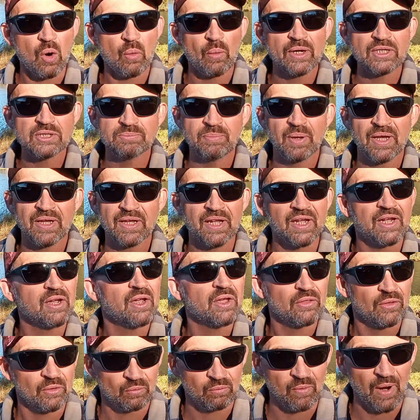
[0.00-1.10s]
always
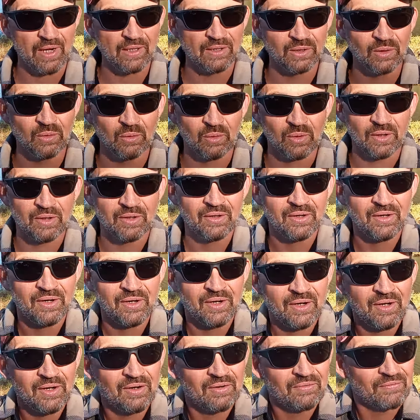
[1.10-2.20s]
picking the right lure
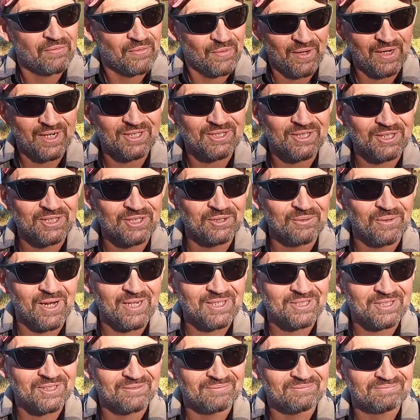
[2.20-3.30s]
for any
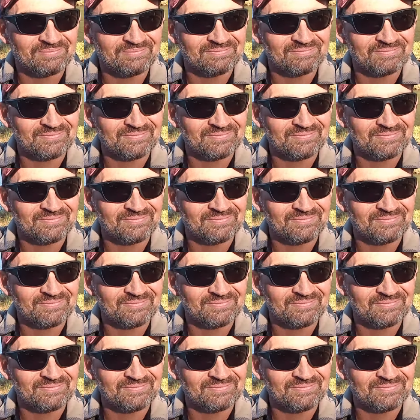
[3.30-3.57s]
situation.